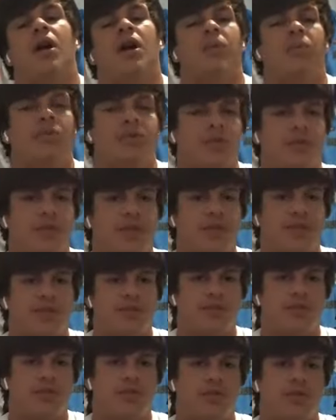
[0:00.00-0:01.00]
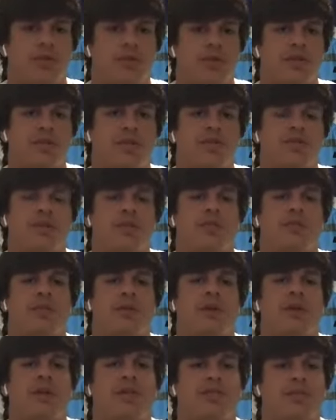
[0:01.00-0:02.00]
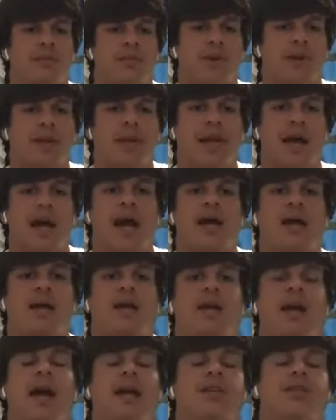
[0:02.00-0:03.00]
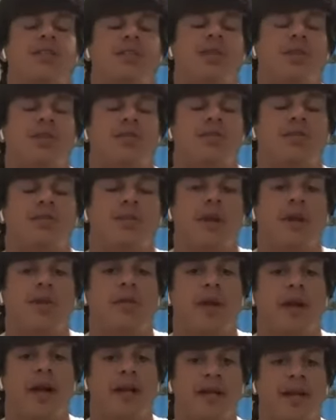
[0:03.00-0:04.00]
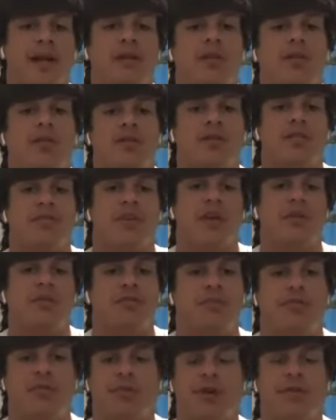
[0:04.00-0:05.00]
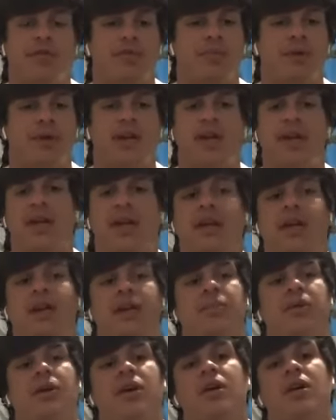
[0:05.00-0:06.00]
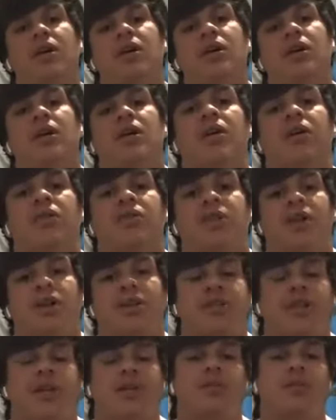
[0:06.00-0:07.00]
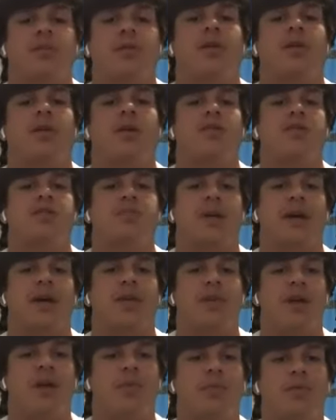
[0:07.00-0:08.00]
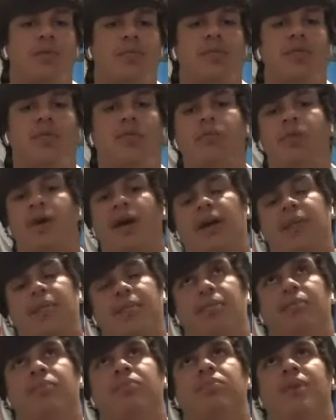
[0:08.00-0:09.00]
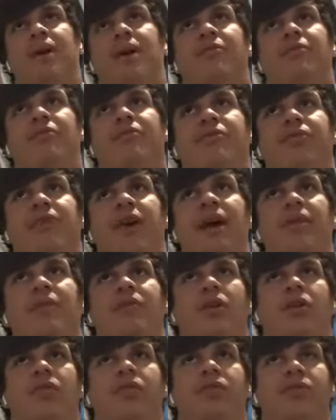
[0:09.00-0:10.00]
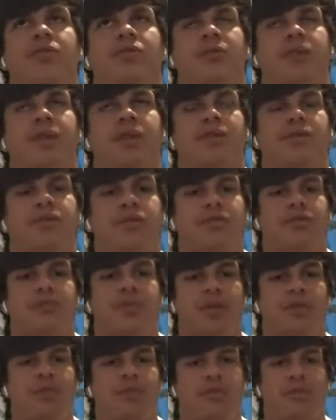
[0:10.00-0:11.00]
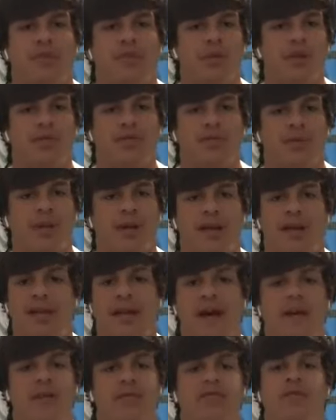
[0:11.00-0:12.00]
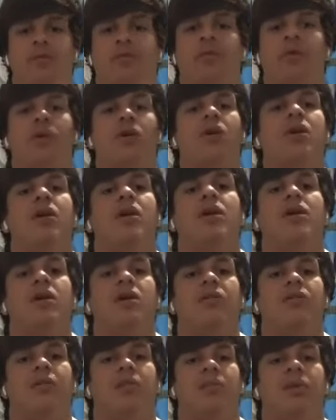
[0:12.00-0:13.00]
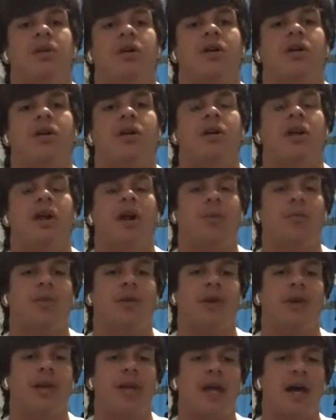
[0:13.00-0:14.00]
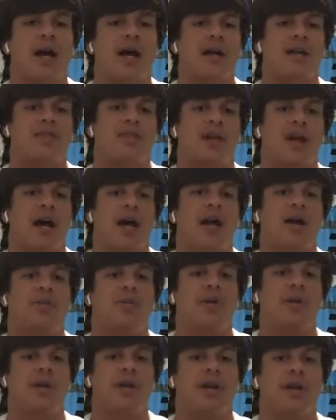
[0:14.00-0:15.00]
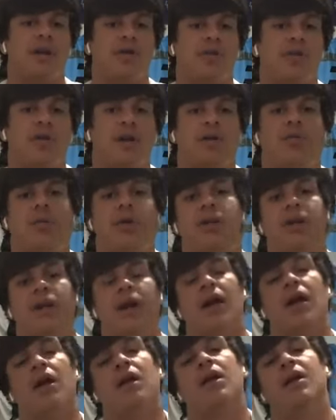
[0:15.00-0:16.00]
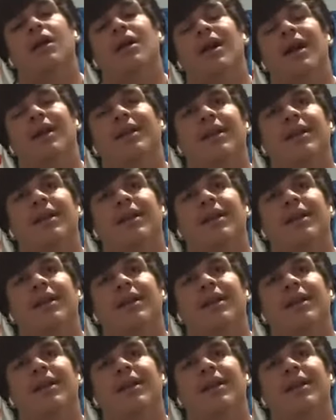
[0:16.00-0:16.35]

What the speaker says: couple Division IIs in Mississippi, then some NAIA. Actually, as soon when I got down to Louisiana, before we even played a game, Coach Hutch and Coach Black were able to pull me. I had about 5 offers within the first month before we even played a down of football from a couple NAIAs in Iowa and Illinois and whatnot. I